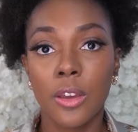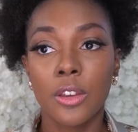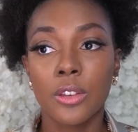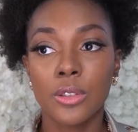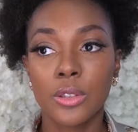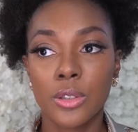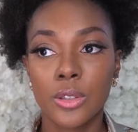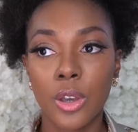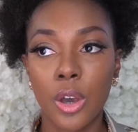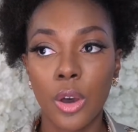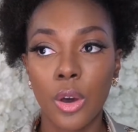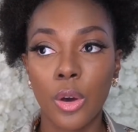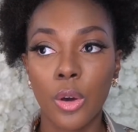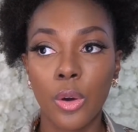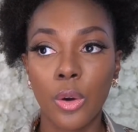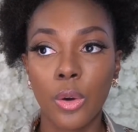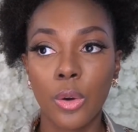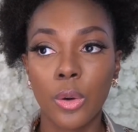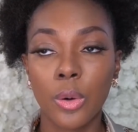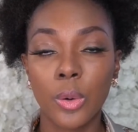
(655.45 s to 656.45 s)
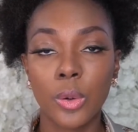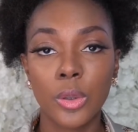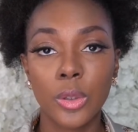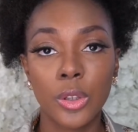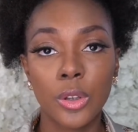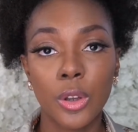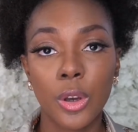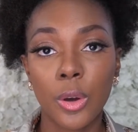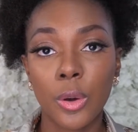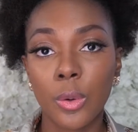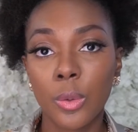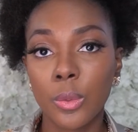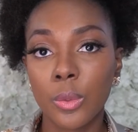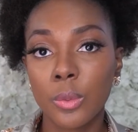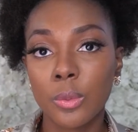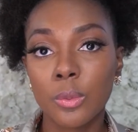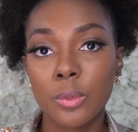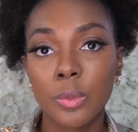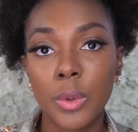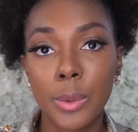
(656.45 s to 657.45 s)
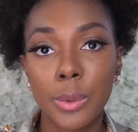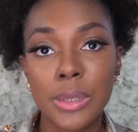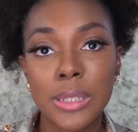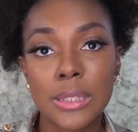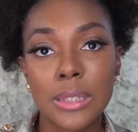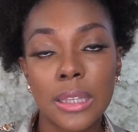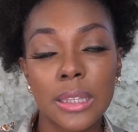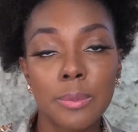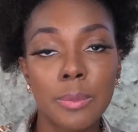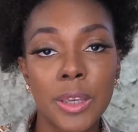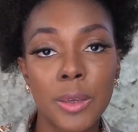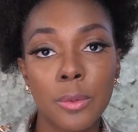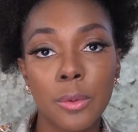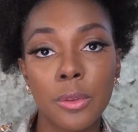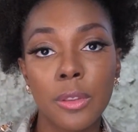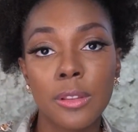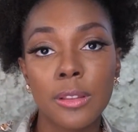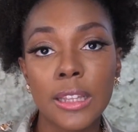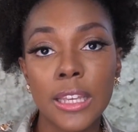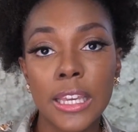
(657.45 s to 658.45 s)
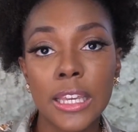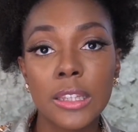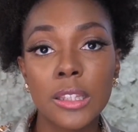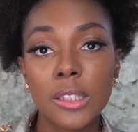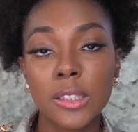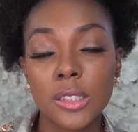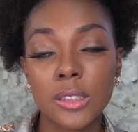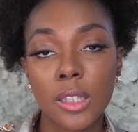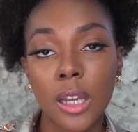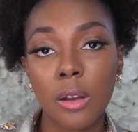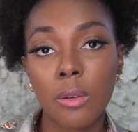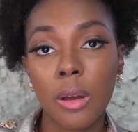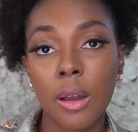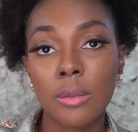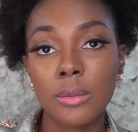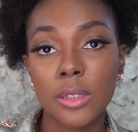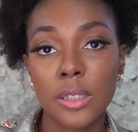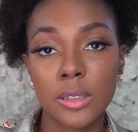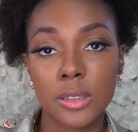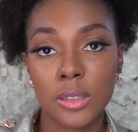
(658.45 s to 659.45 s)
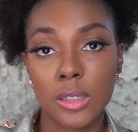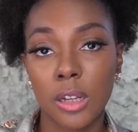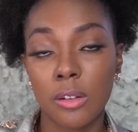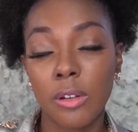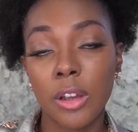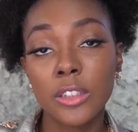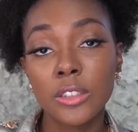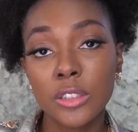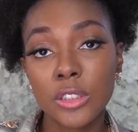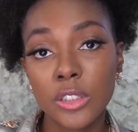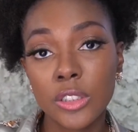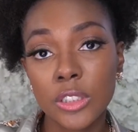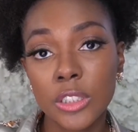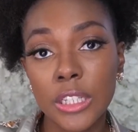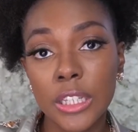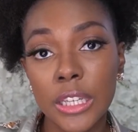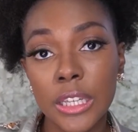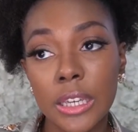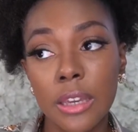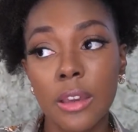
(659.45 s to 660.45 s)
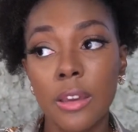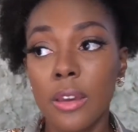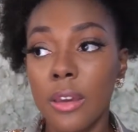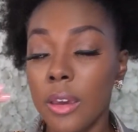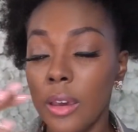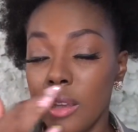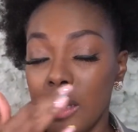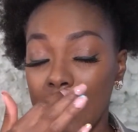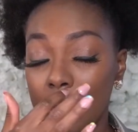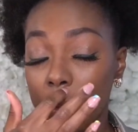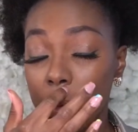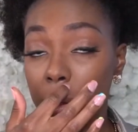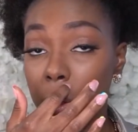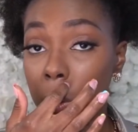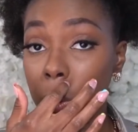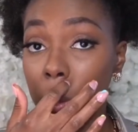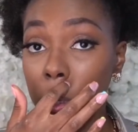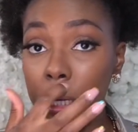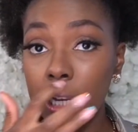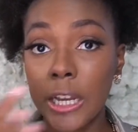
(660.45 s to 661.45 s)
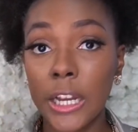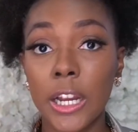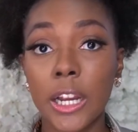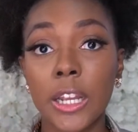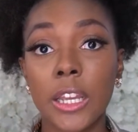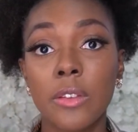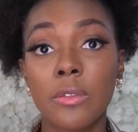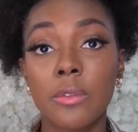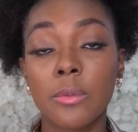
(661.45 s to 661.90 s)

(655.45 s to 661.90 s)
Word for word: So, you know, we would send people the link, this is our registry, and they would go on there and